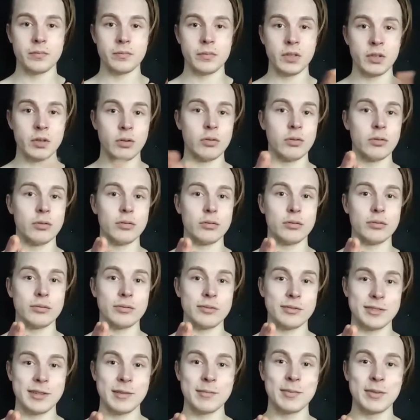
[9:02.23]
You
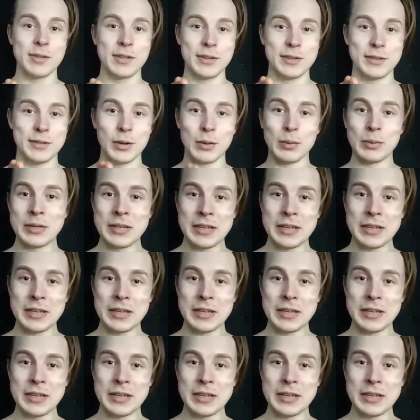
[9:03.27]
simply don't